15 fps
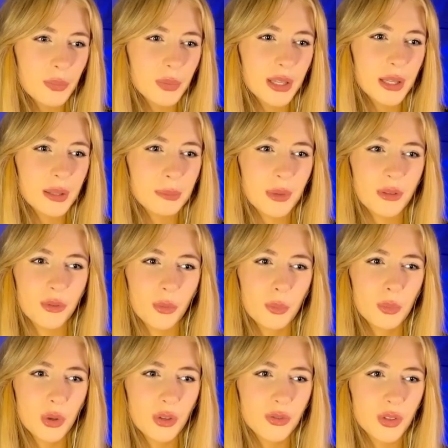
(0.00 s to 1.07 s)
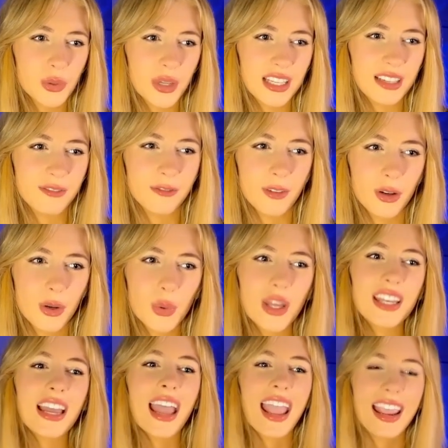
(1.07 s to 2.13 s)
play the move queen
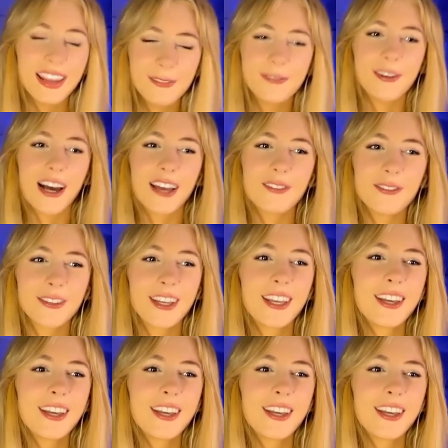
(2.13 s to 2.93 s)
a5.